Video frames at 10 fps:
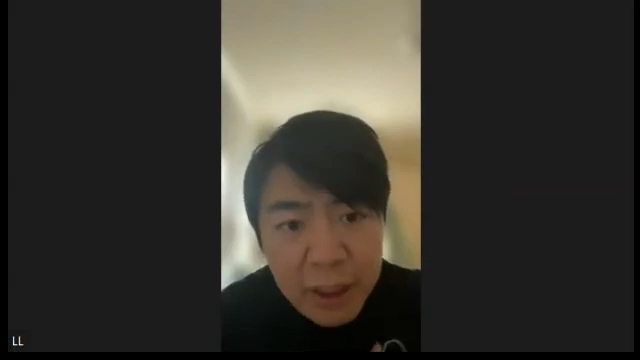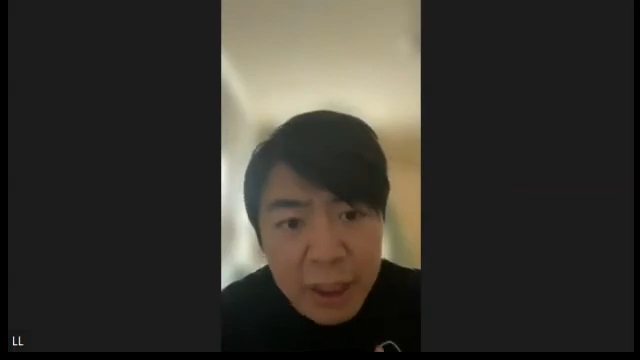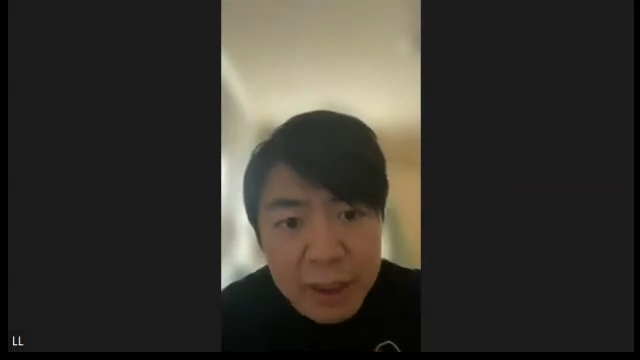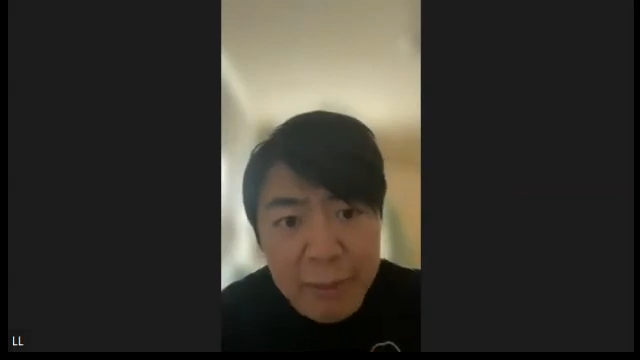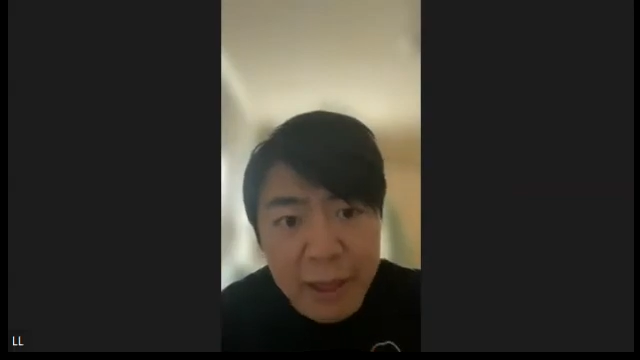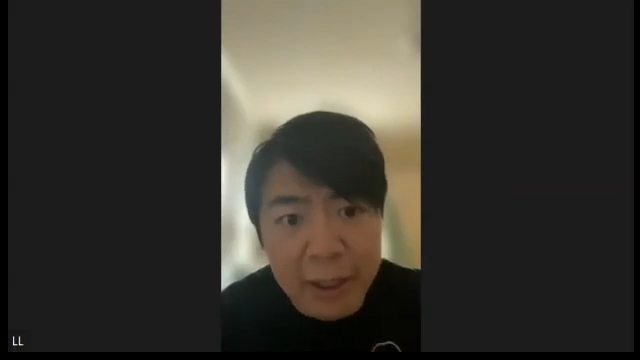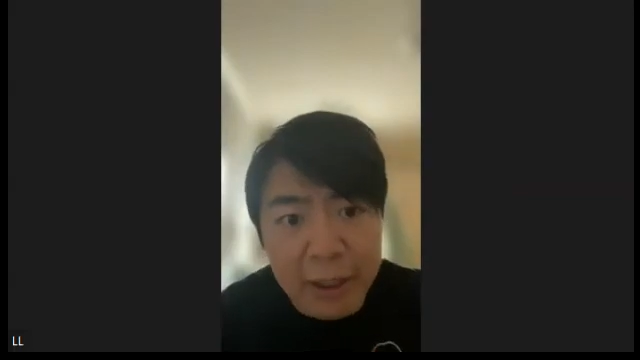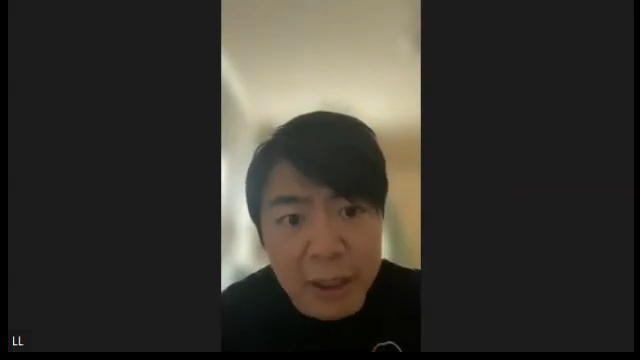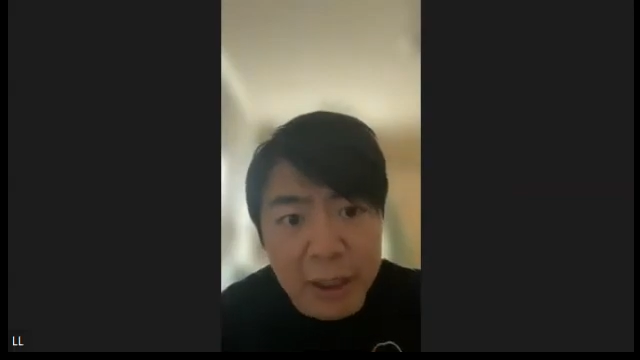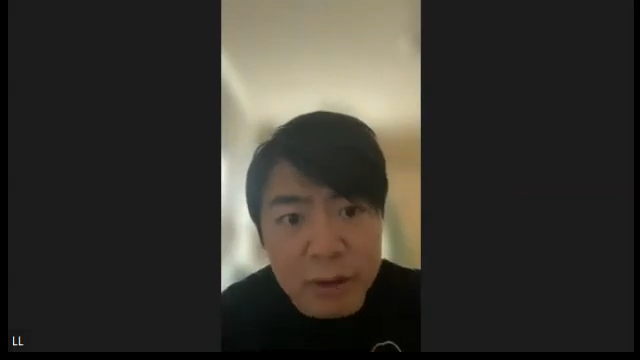in my
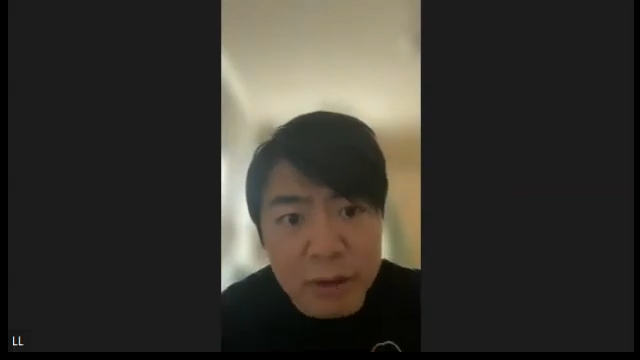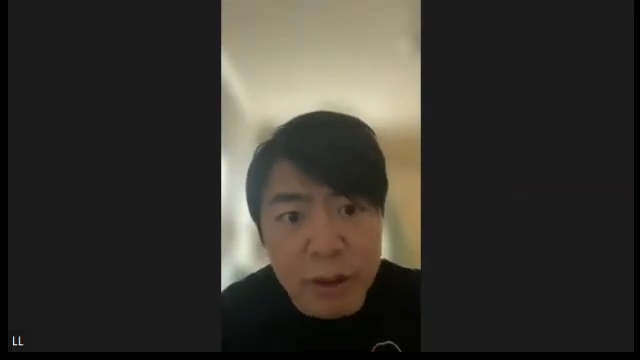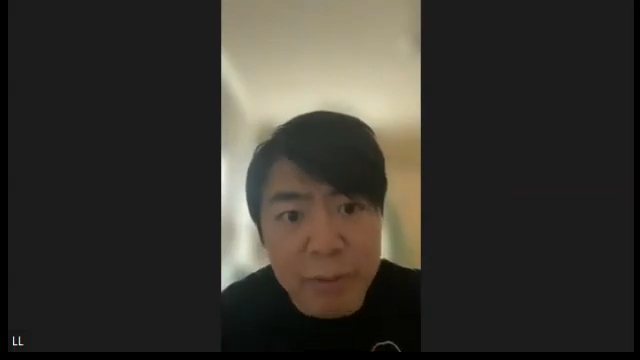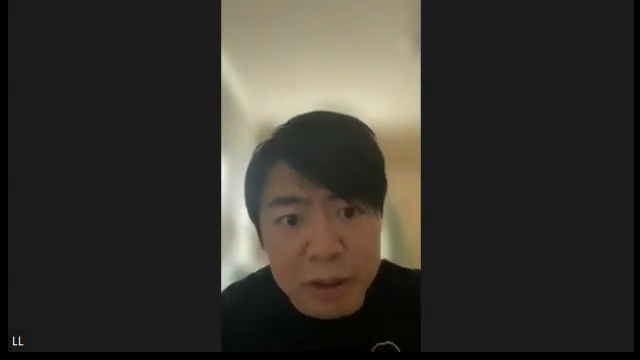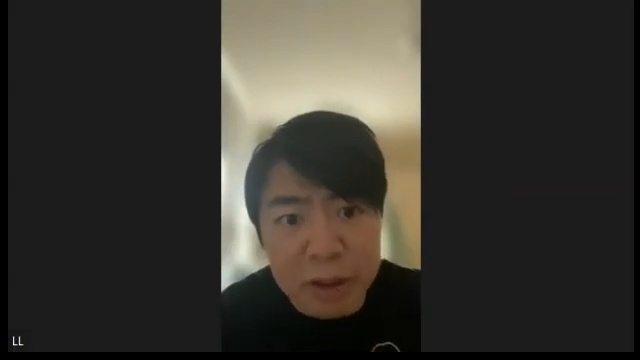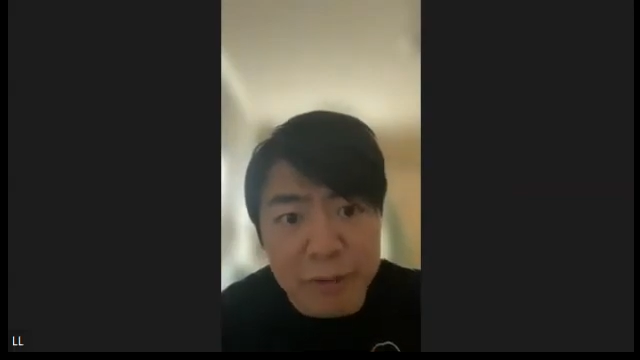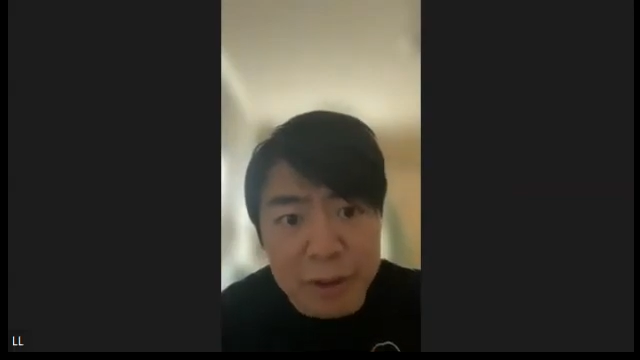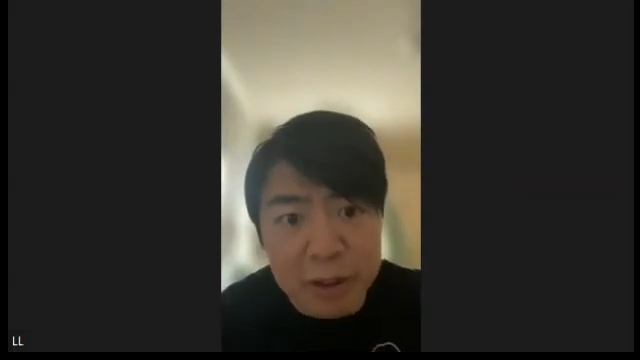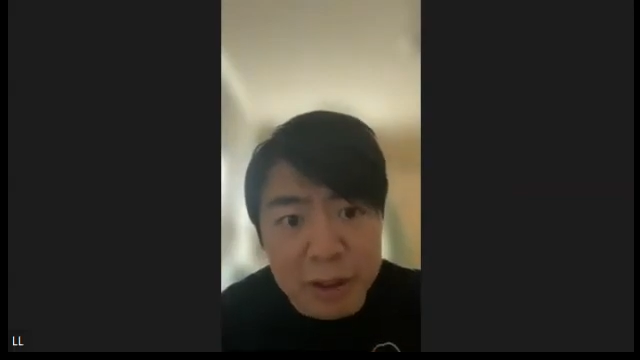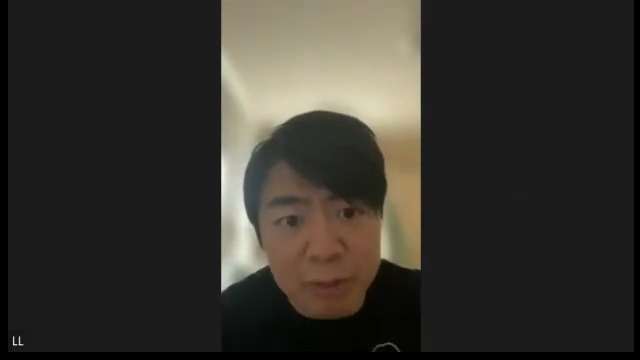streaming
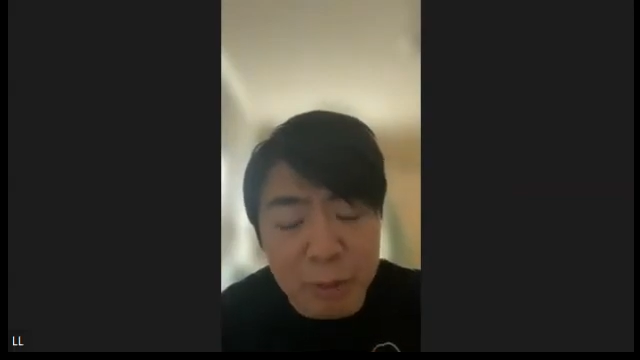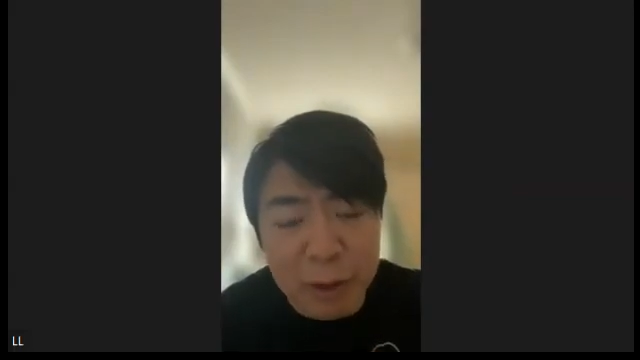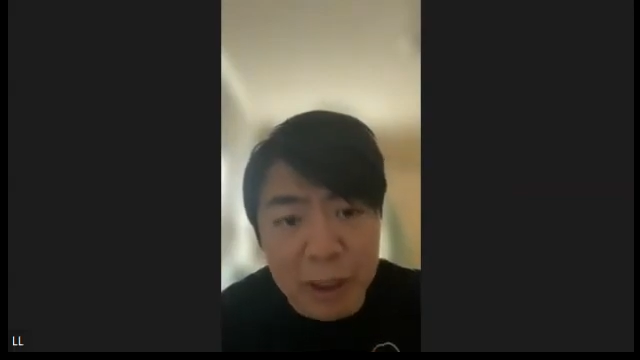services,